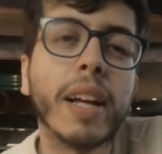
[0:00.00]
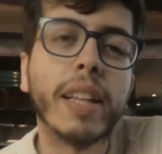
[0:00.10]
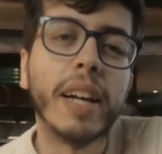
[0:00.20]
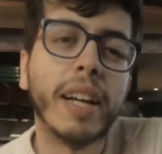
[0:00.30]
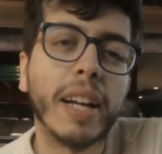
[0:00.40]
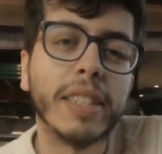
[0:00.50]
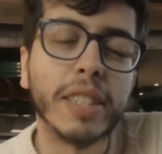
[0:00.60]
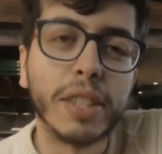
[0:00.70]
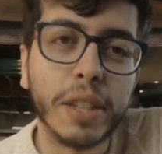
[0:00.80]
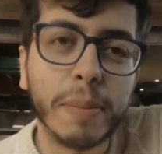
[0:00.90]
Like it's that, a yeah, Vietnamese.
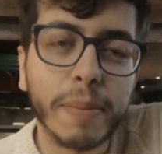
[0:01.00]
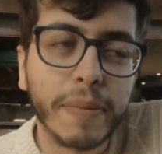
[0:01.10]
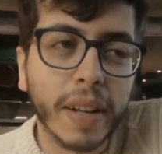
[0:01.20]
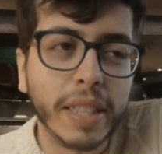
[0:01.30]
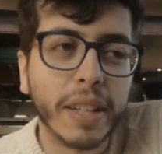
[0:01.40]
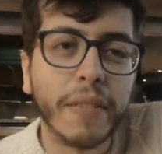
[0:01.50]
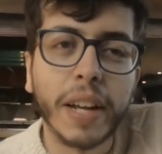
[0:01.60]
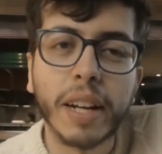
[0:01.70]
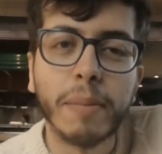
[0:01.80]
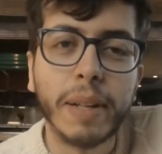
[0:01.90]
It's a soup. Yeah. It's a
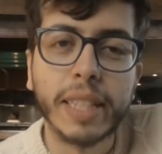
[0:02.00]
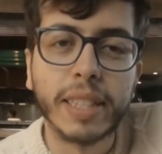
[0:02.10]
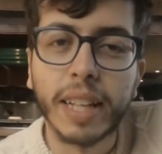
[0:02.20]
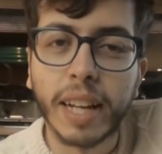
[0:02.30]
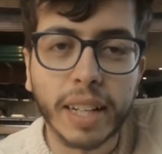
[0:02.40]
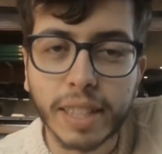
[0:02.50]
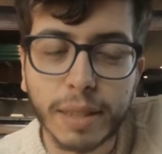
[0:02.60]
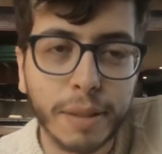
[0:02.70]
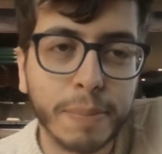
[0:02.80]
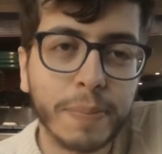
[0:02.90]
Vietnamese like
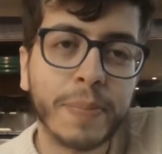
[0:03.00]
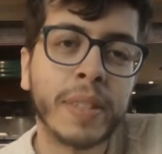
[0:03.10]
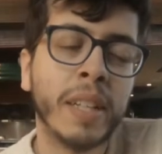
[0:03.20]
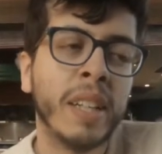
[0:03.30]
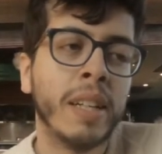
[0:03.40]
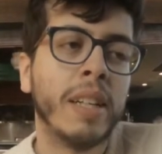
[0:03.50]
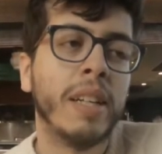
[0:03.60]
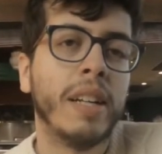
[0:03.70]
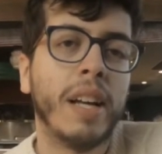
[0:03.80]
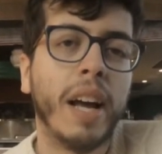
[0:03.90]
soup.
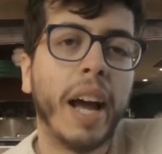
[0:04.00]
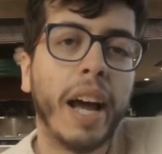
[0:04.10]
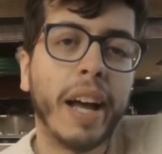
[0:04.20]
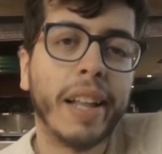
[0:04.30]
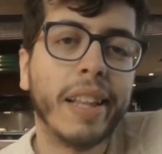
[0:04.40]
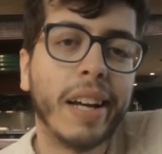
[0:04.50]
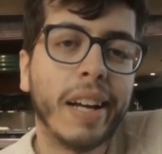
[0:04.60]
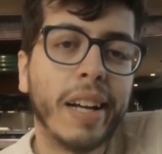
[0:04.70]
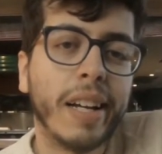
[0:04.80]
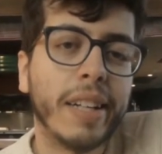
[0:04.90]
And
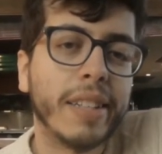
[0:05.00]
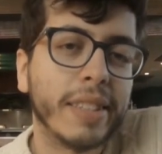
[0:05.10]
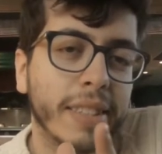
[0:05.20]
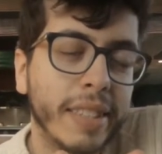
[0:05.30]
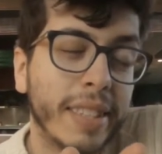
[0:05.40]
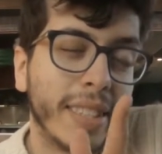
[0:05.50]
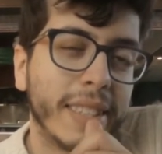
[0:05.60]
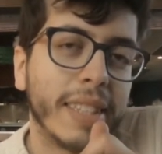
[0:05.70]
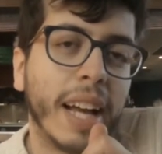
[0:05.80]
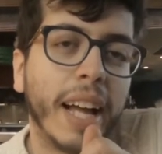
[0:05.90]
uh,
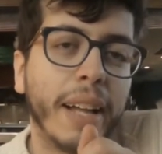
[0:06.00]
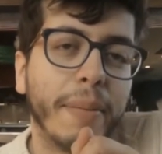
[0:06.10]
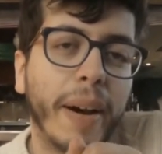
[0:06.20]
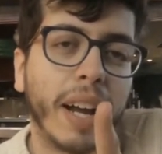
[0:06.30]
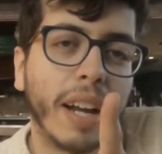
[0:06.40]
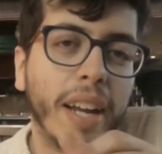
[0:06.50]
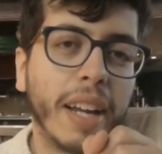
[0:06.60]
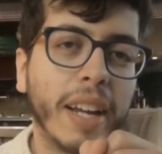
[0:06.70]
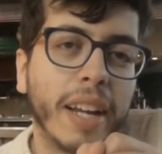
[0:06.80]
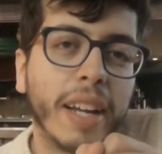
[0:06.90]
and my
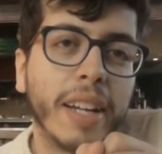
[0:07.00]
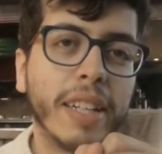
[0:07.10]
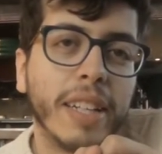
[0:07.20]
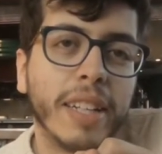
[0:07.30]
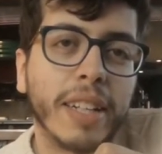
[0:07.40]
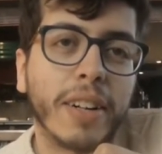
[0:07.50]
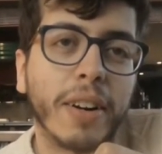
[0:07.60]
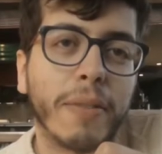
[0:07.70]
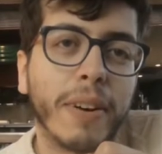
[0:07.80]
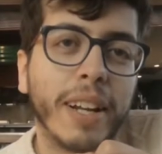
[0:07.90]

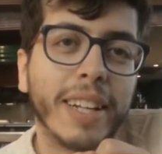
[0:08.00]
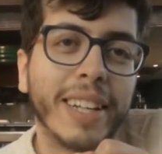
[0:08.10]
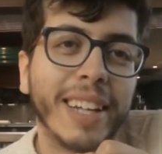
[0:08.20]
girlfriend.